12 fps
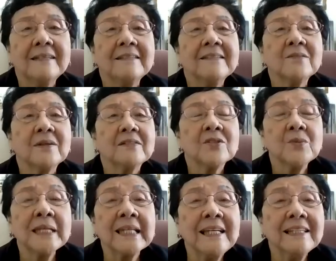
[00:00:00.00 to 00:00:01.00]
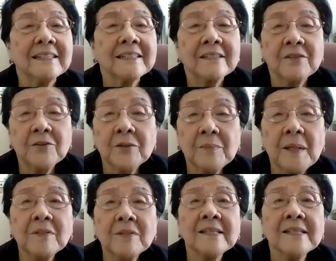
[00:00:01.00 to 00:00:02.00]
This one, sweet killer. Do you
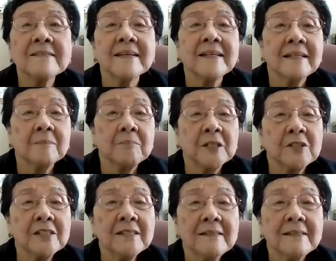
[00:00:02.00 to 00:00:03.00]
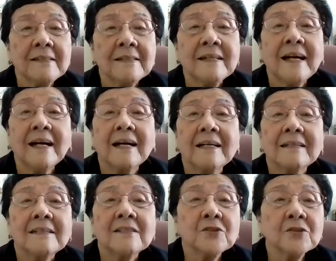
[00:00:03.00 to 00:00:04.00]
remember this picture?
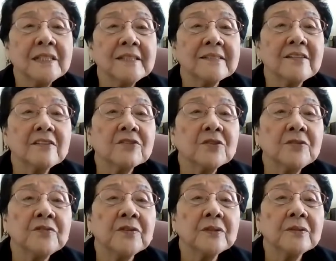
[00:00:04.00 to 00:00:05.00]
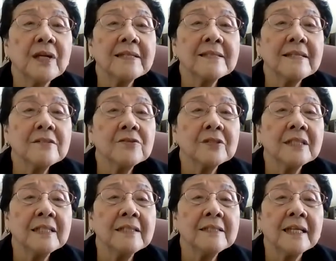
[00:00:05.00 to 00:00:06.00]
Sugar is not good for you. Rising sugar
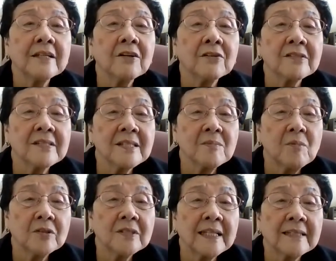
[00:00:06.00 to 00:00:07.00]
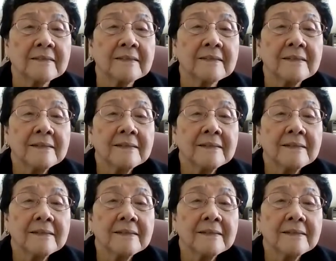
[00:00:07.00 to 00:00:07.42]
intake causes more deaths.